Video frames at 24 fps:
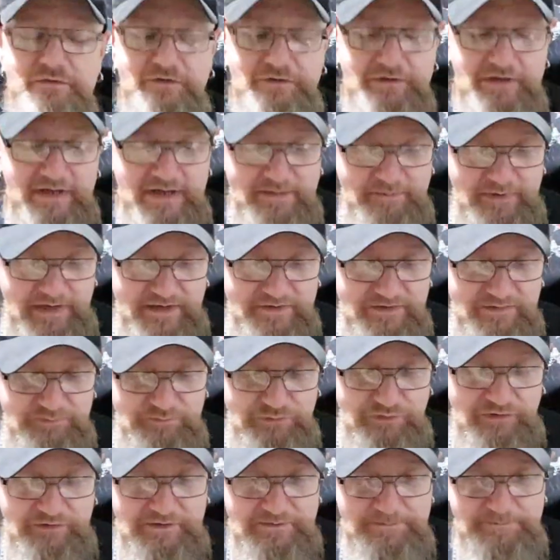find out about this
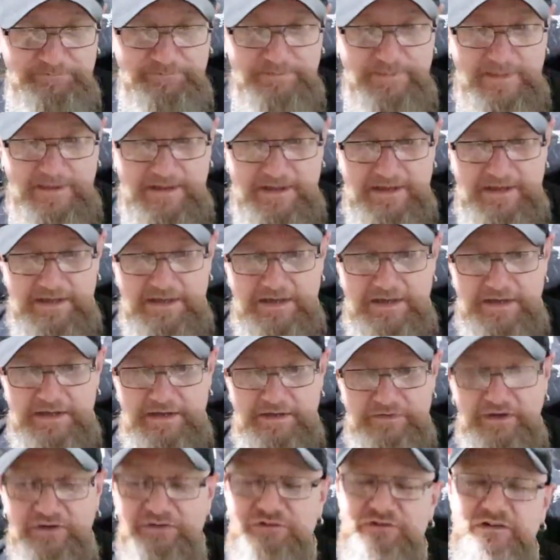brewery.
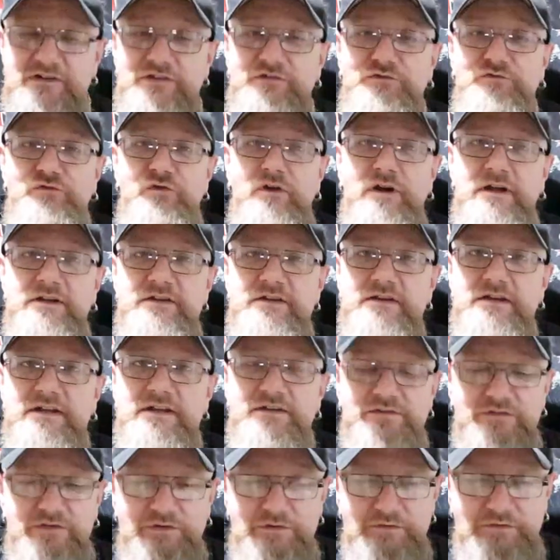They ceased trading
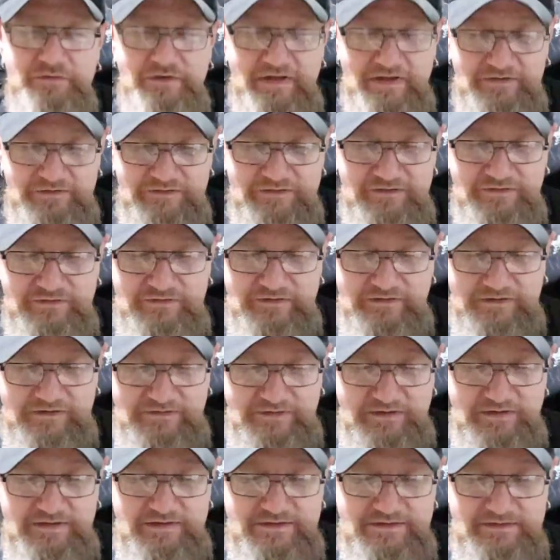in
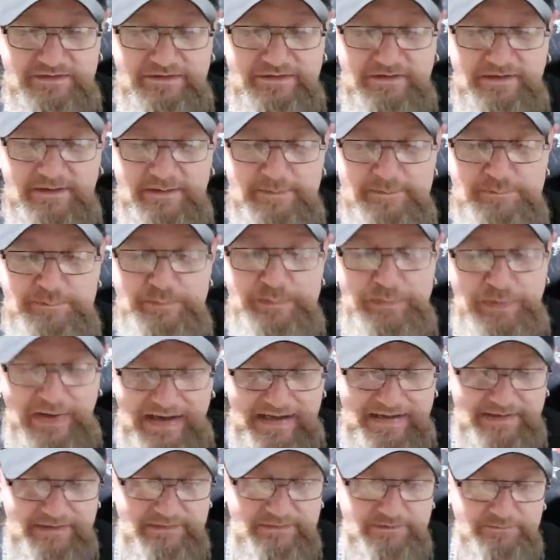2016.
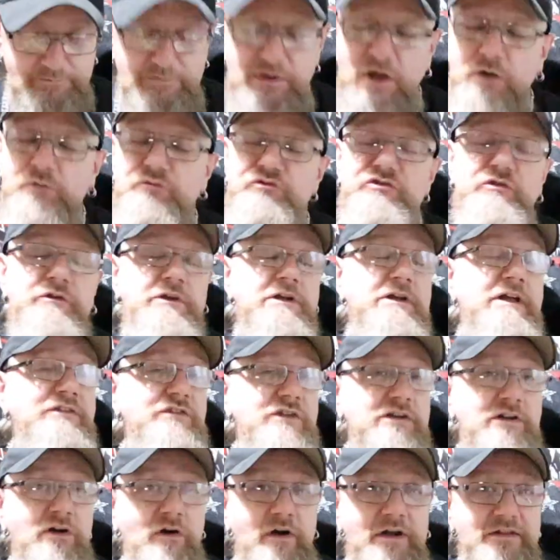That's
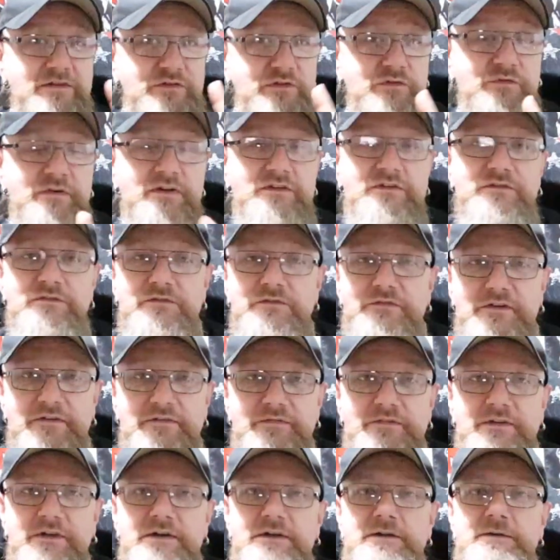a lie,
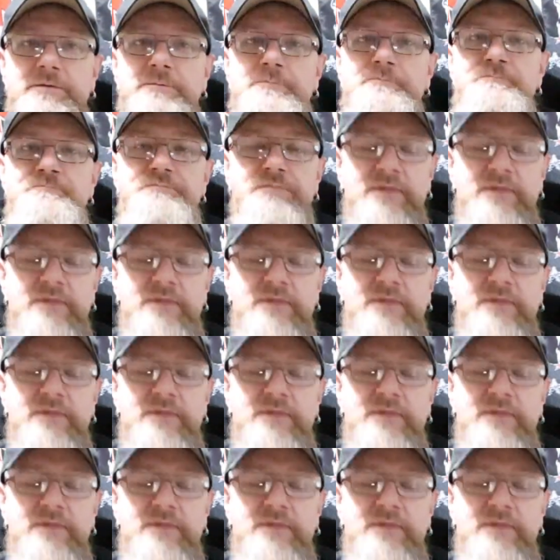2015.